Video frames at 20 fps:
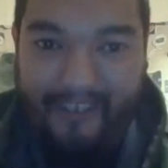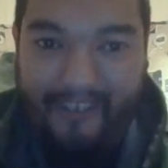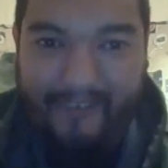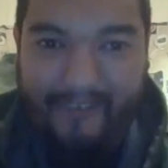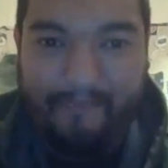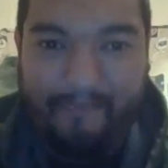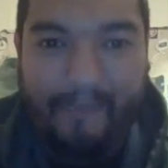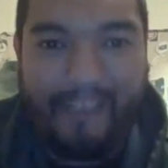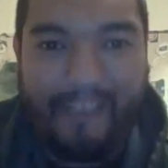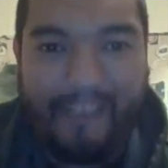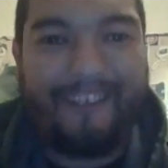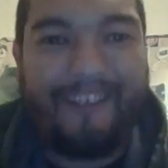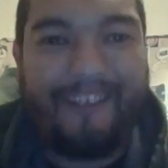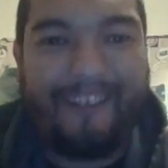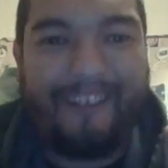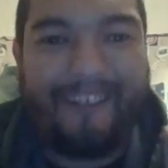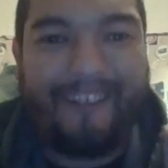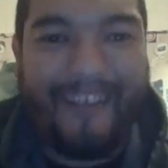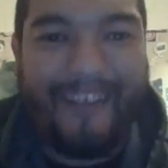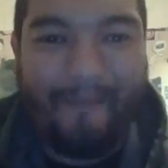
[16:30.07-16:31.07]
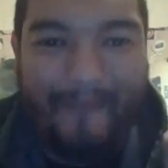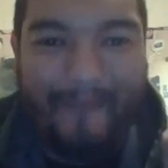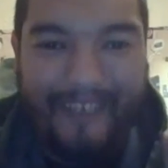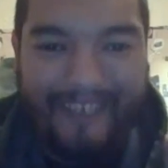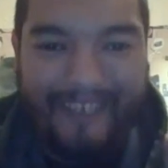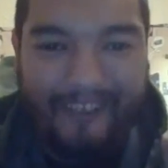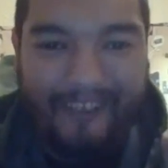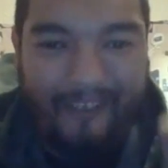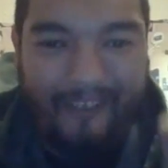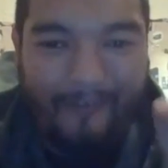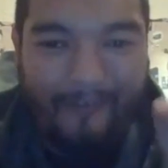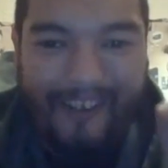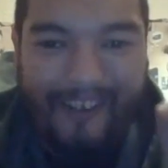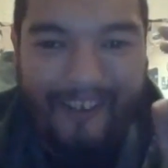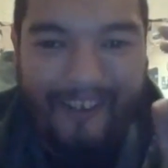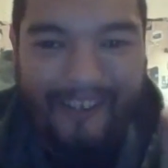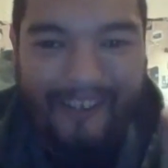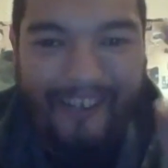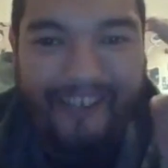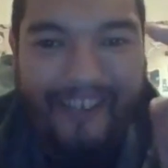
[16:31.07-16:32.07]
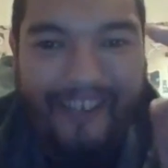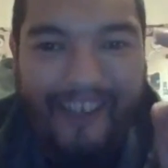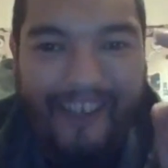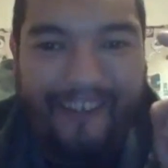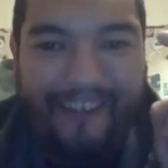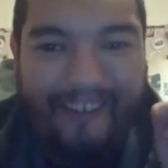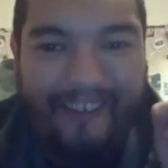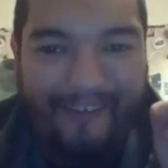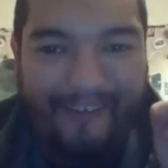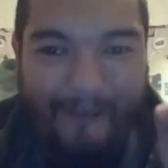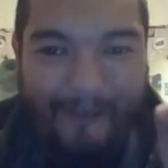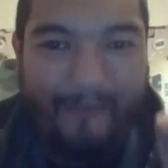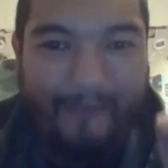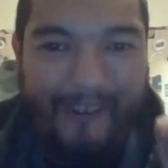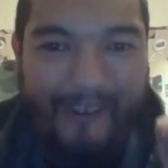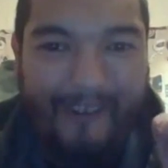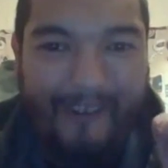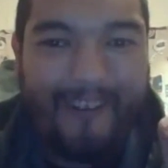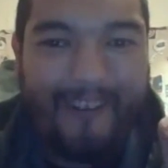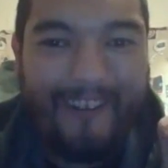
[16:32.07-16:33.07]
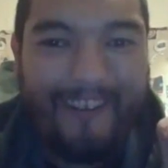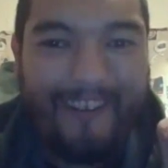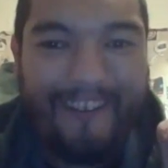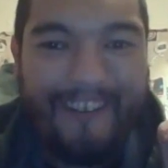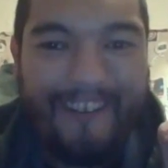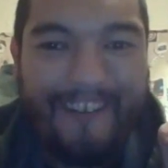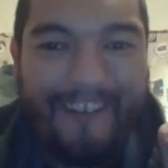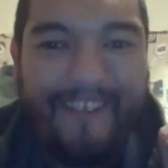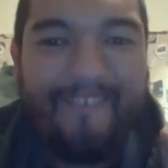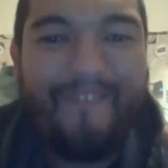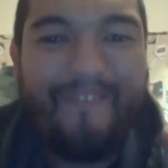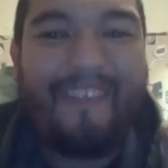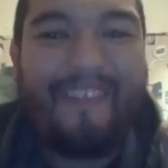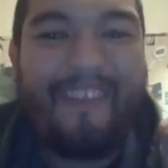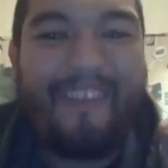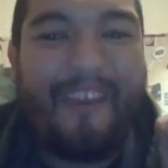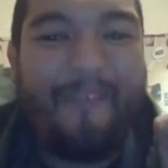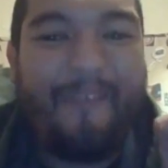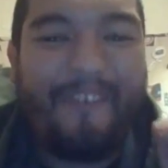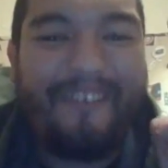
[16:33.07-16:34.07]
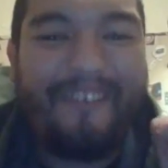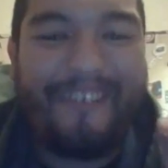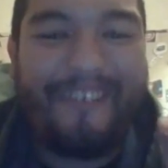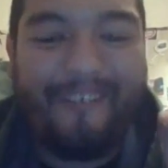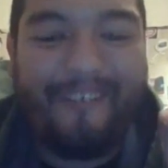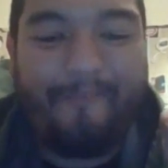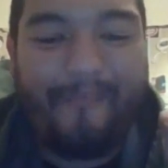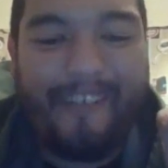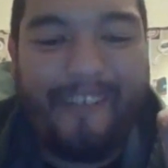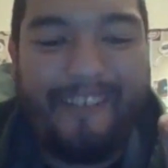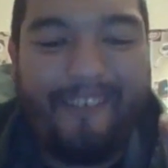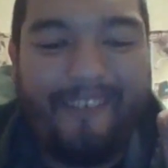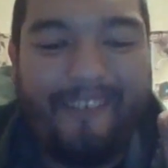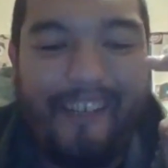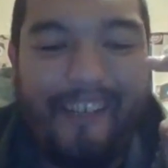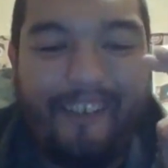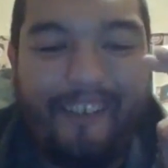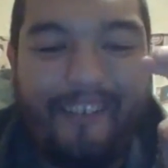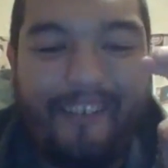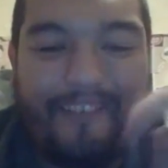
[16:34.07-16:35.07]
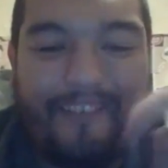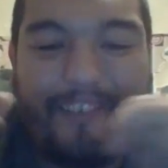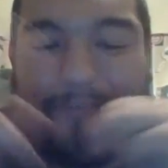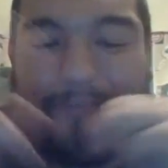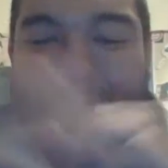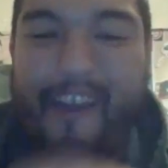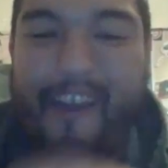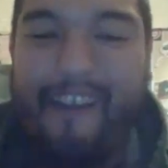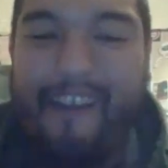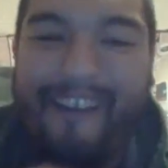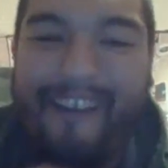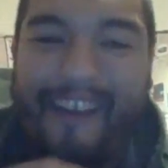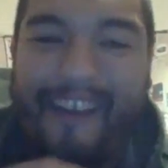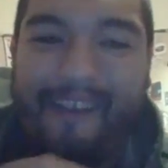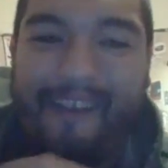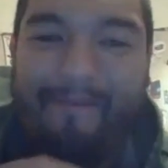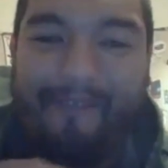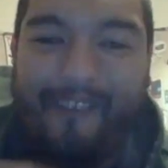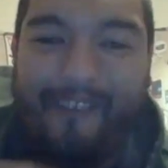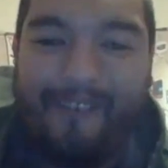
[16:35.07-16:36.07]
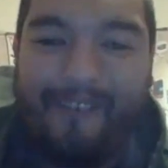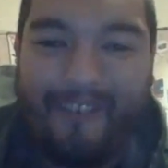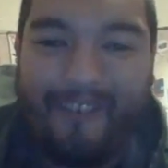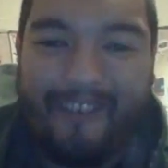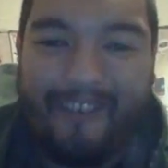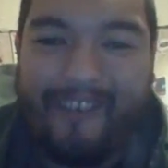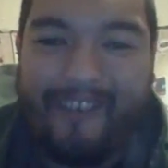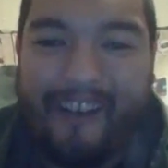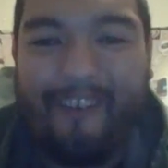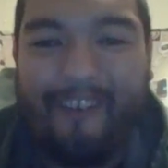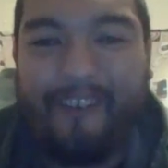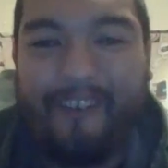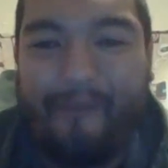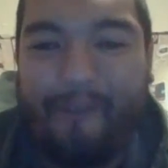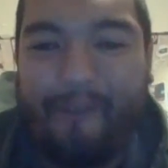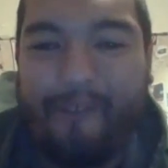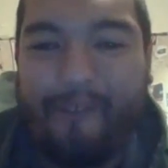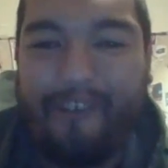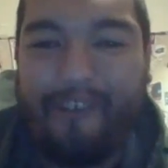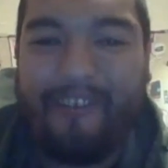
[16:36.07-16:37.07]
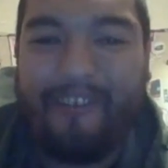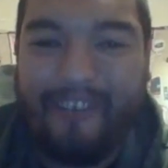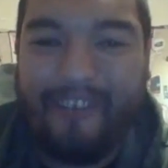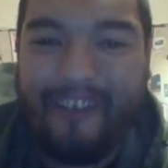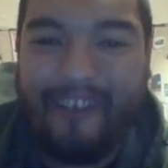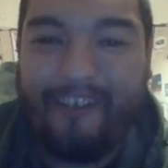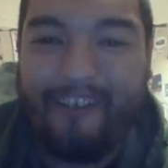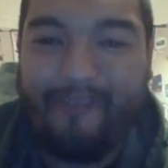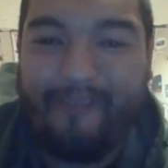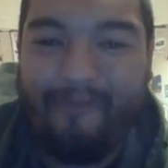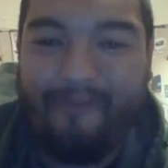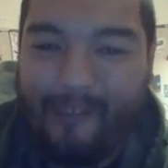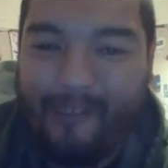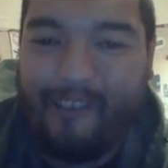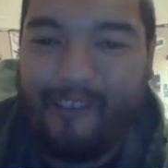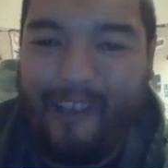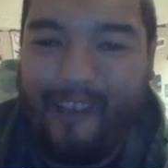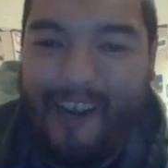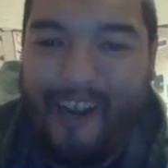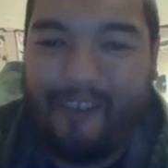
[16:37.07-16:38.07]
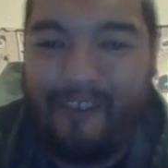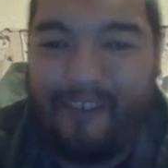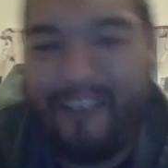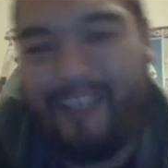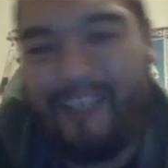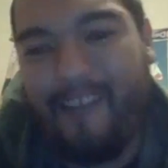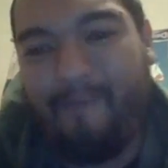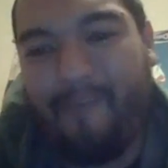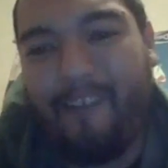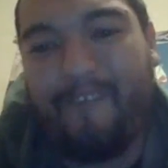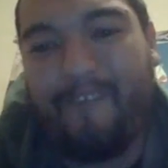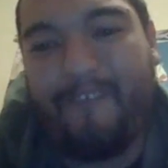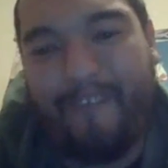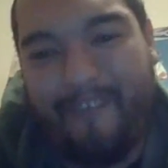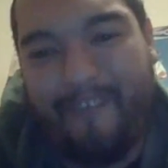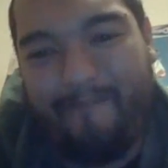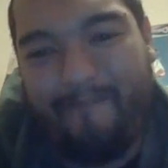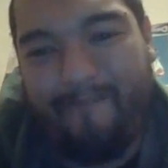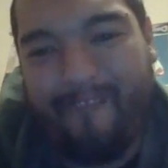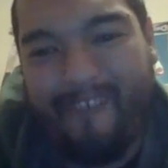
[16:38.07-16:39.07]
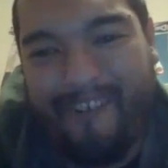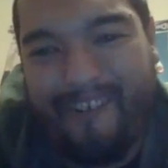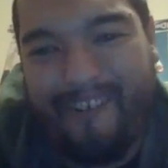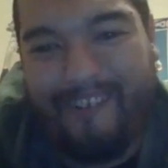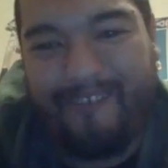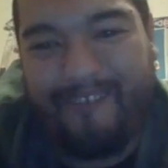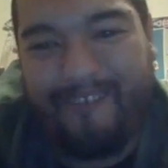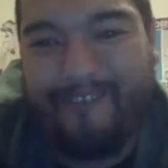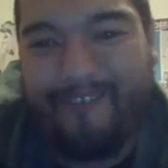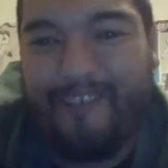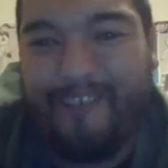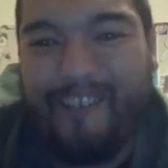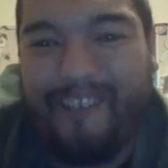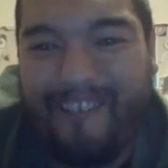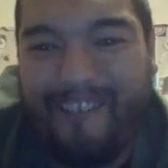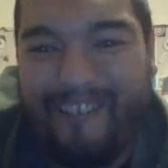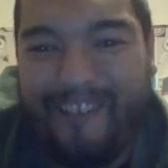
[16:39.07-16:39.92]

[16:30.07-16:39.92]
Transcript: but the gimmick that they're playing, Chuck Taylor and Trent Beretta, if you've seen the Being Elite, you're just like, man, I can't believe Chuck Taylor is really a dick in real life. I can't believe Trent Beretta is really a dick.